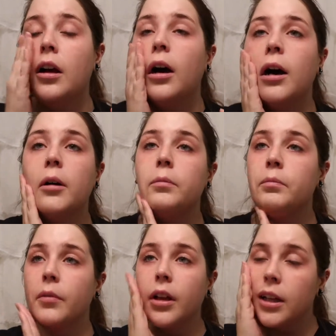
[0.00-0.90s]

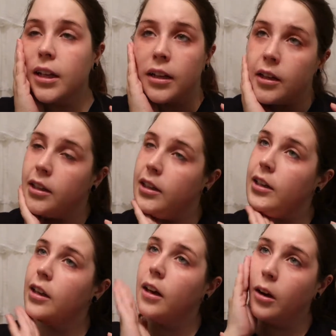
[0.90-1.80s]
because
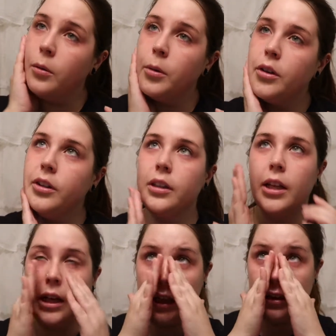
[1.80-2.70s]
it almost
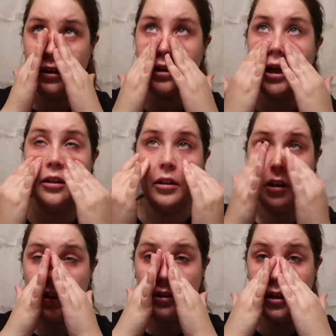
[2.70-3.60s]
like is as
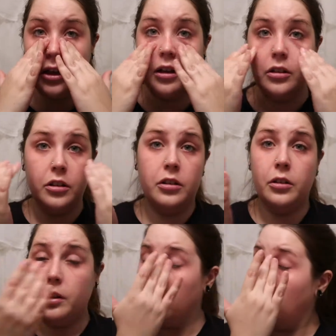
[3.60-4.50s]
good as like just
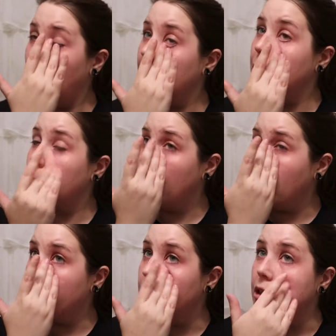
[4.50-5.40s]
using it as a
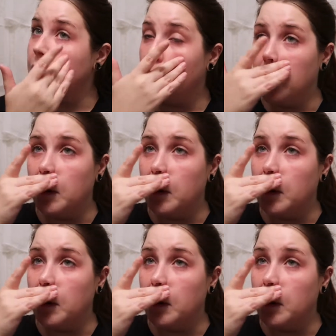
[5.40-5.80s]
primer.